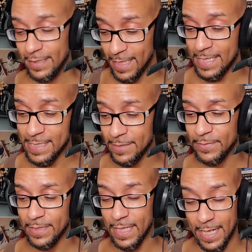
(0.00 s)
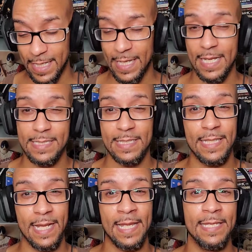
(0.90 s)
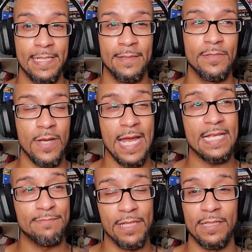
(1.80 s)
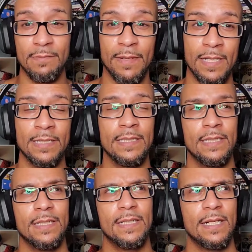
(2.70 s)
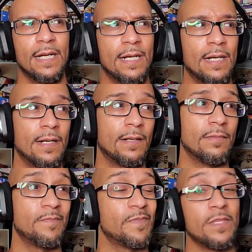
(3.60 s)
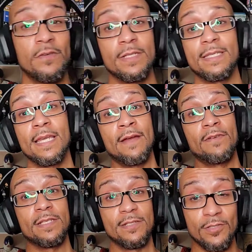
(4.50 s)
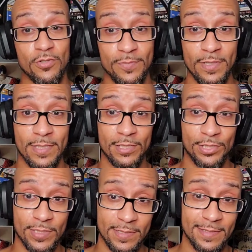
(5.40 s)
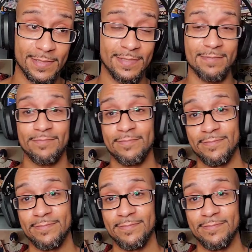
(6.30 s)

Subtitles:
That's something that I can say that AEW has picked up on. You could say ever since Triple H has